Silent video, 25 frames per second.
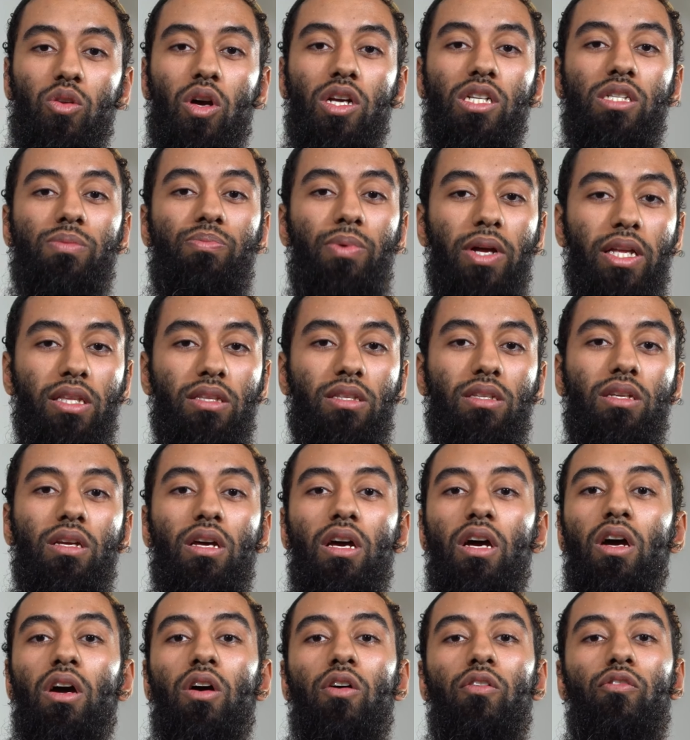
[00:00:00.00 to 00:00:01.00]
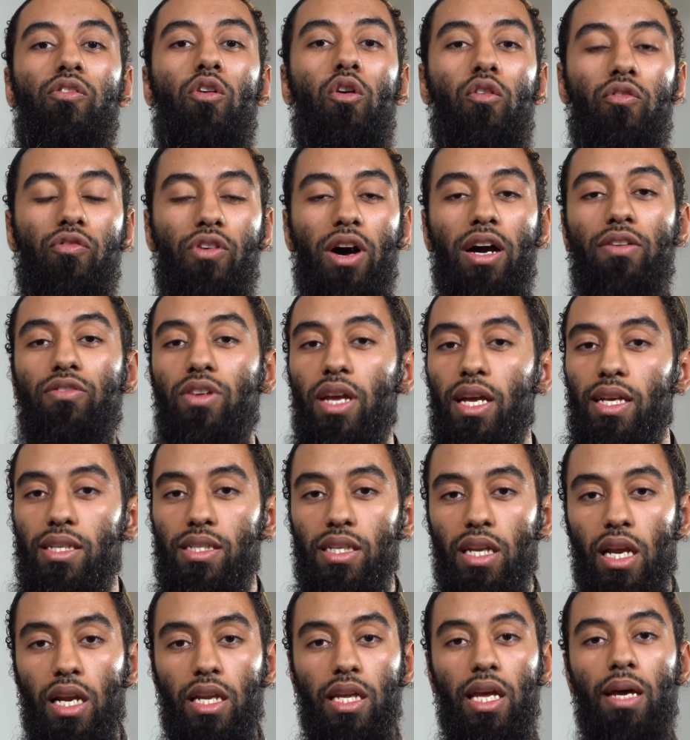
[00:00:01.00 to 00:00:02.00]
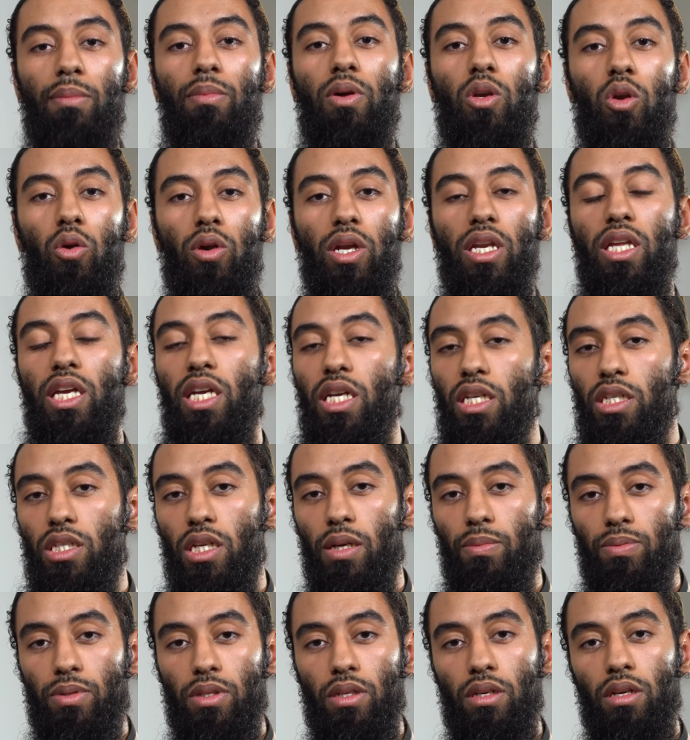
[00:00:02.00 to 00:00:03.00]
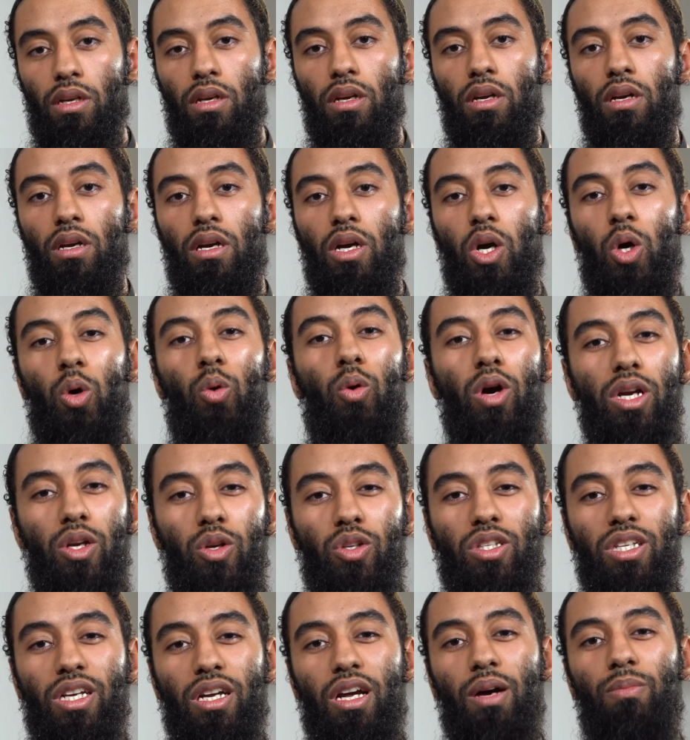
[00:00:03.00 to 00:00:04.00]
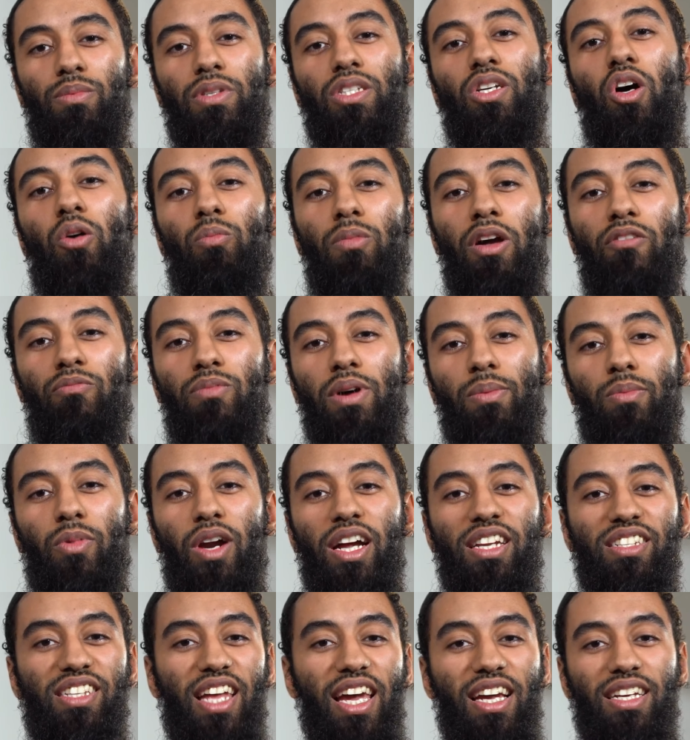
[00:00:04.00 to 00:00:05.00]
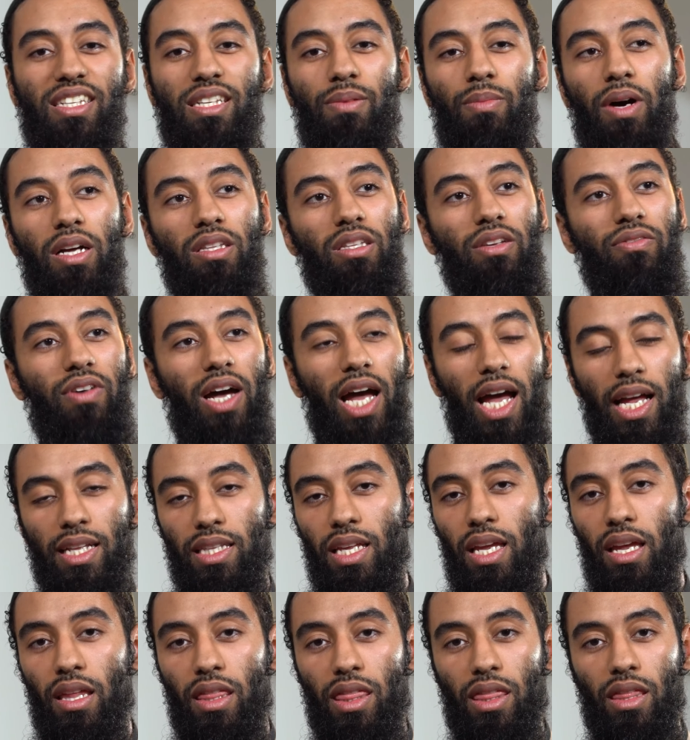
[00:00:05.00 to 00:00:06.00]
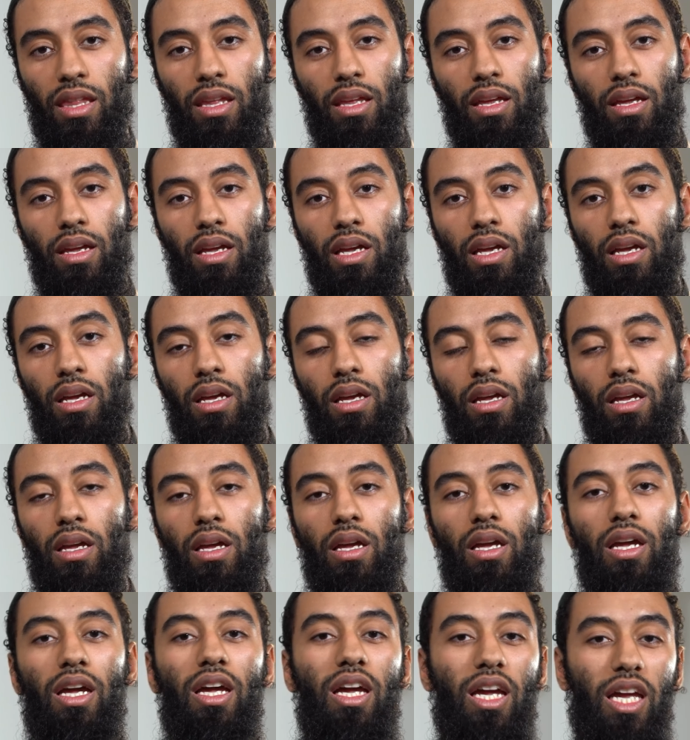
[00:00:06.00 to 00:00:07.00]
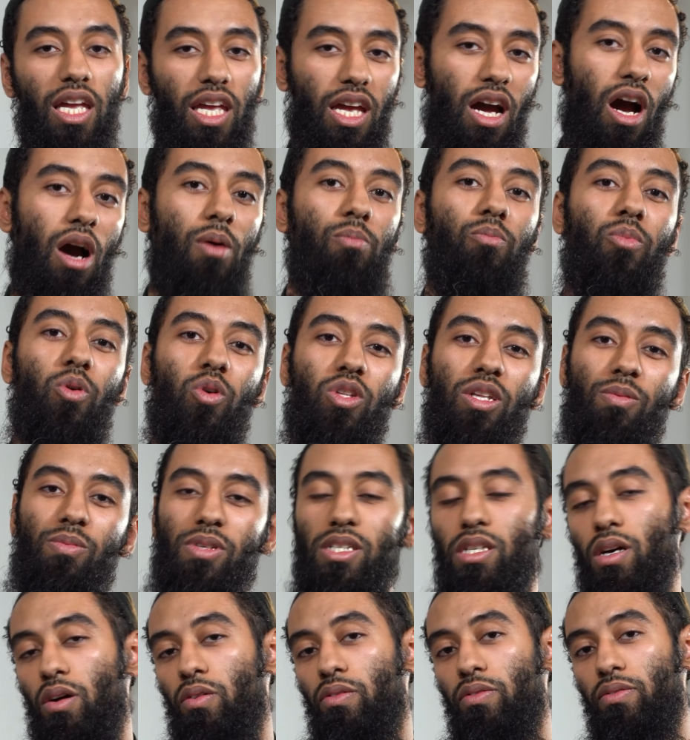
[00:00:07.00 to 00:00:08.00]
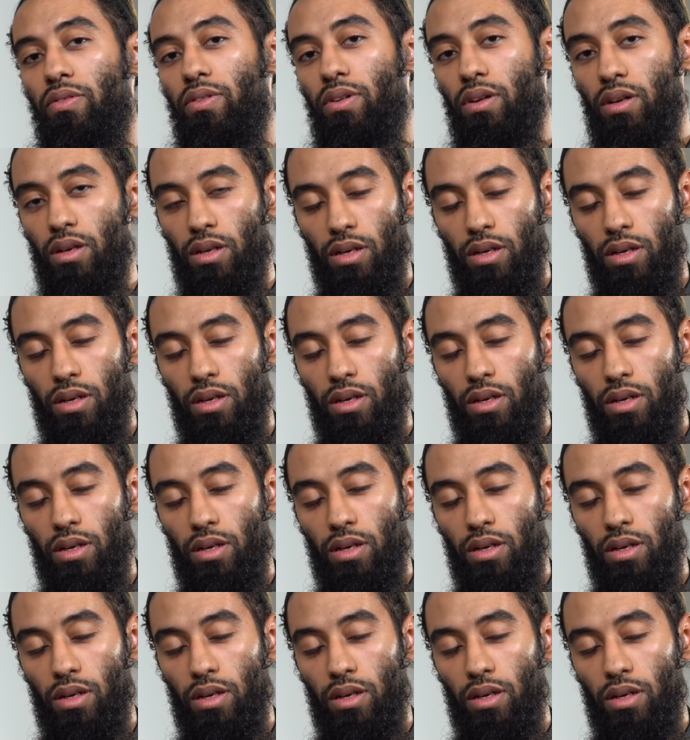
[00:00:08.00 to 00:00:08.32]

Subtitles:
or I spent 4 or 5 years in Yemen or in Egypt. Who are you to come tell me I've memorized X amount of a hadith? He humbled himself.